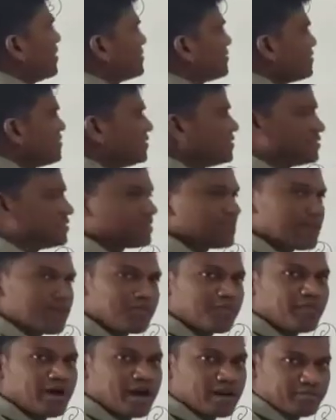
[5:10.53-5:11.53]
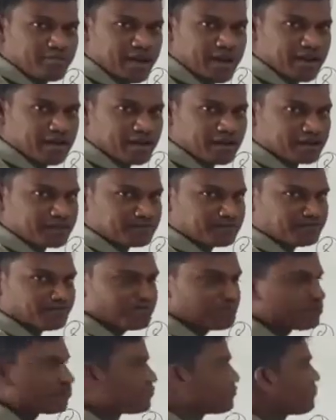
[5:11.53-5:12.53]
NS is a bar
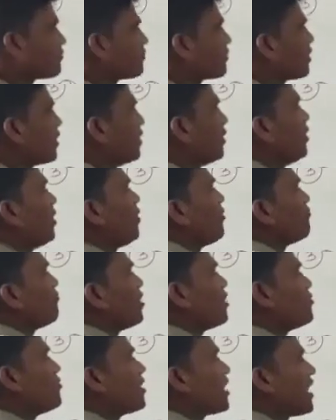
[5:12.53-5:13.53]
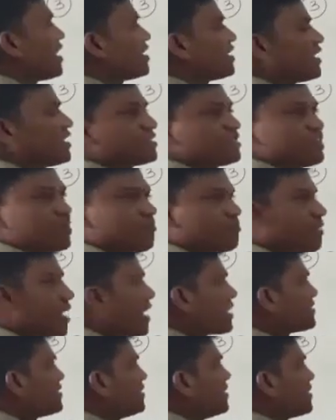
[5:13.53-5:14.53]
magnet. When we can take
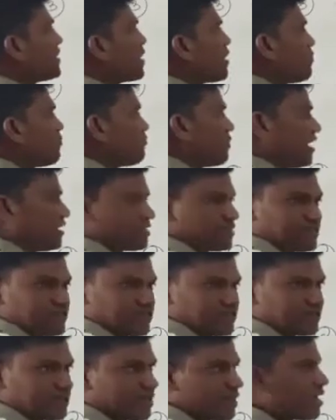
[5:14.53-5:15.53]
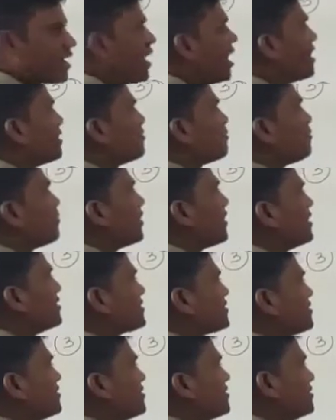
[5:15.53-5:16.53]
the magnetic compass
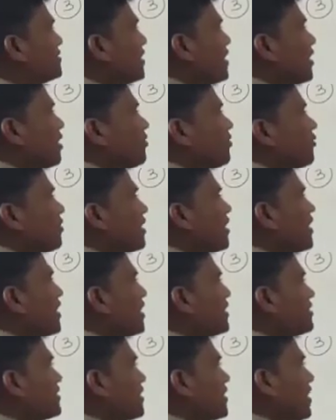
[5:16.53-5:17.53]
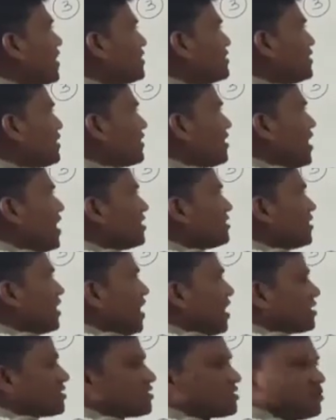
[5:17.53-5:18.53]
and place it either at the
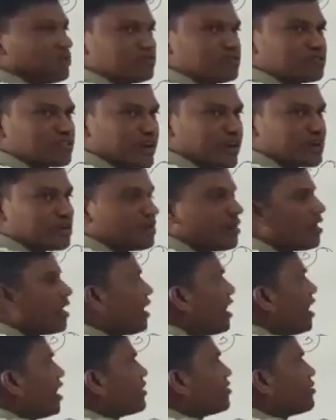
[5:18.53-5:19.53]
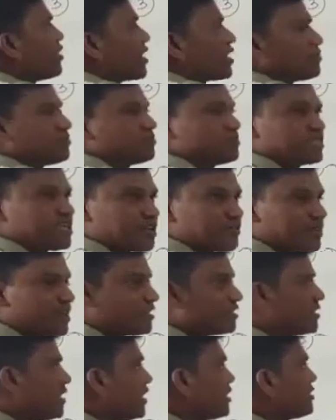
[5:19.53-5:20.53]
north or south side, and we are
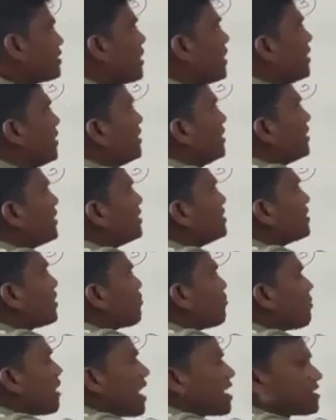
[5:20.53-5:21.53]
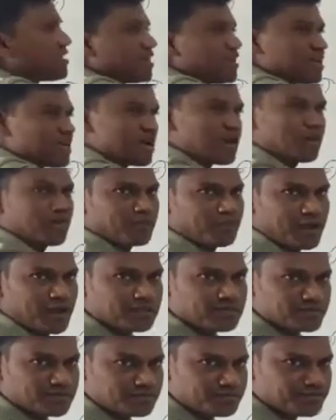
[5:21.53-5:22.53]
observing that in the magnetic
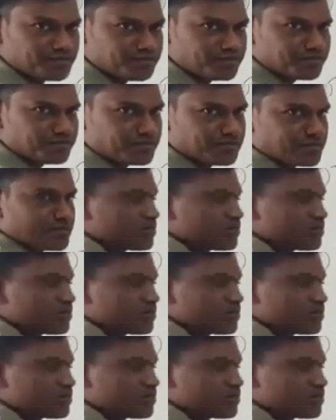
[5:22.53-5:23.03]
compass